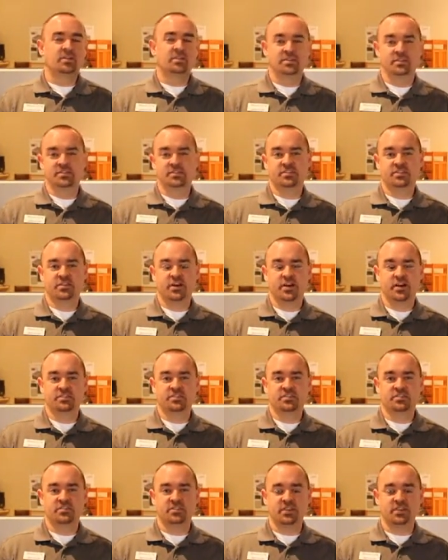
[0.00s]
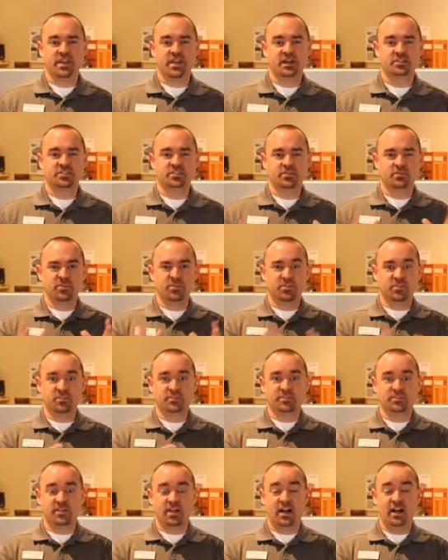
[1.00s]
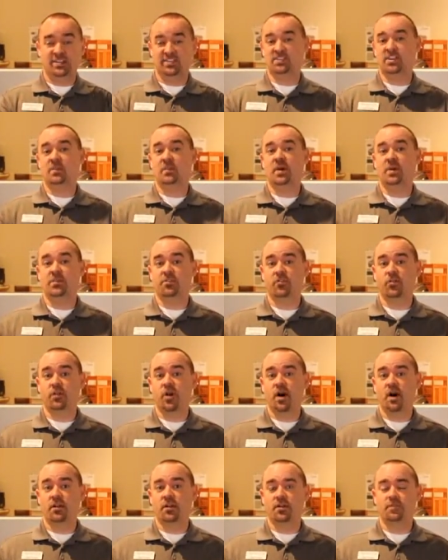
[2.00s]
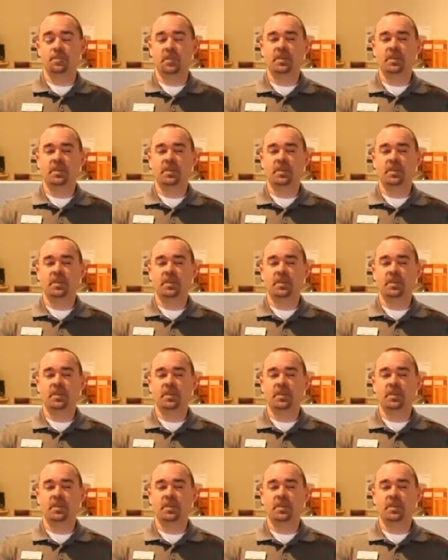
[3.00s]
This causes the calcium to crystallize, come out of the water,